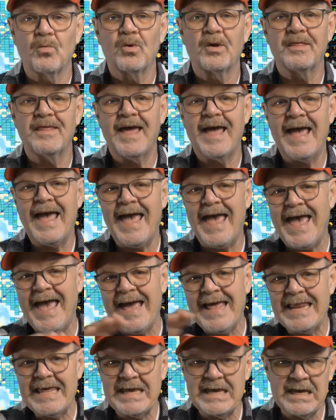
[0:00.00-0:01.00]
with
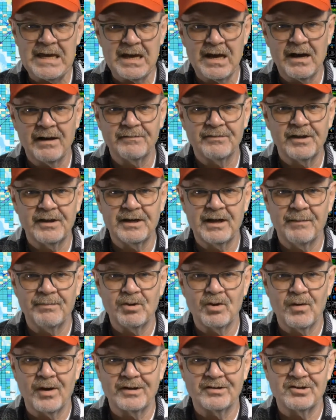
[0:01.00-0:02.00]
any of the
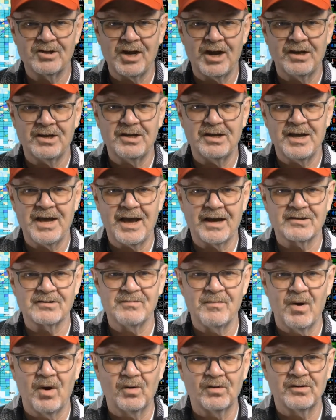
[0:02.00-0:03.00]

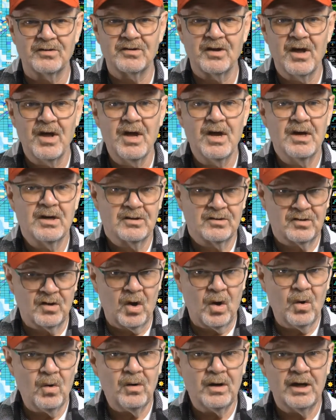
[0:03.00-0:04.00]
WSJTX modes.
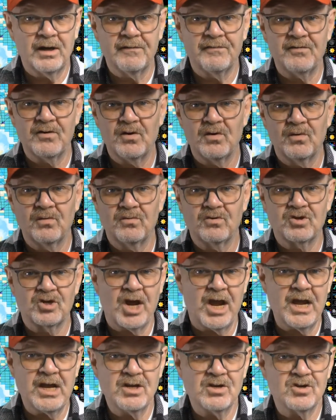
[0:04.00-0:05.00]
So if you
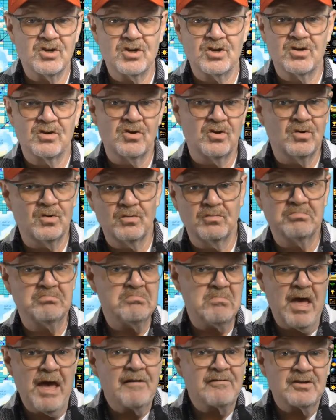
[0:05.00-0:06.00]
change to
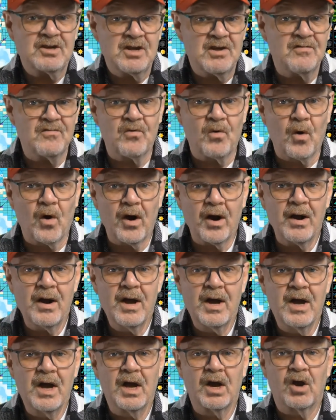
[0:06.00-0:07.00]
FT4,
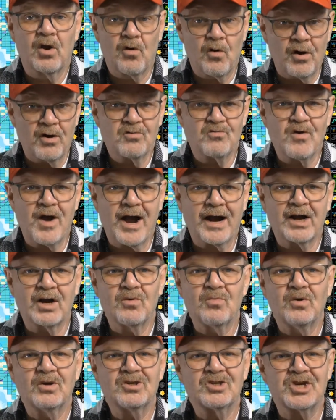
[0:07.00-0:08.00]
Grid
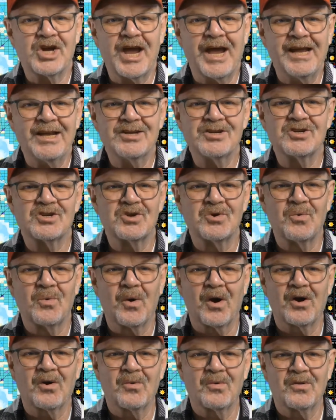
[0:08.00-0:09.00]
Tracker will change to
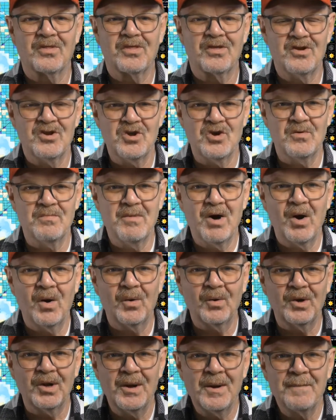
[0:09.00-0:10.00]
work with the new
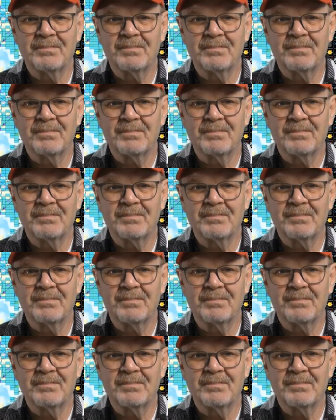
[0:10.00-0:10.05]
mode.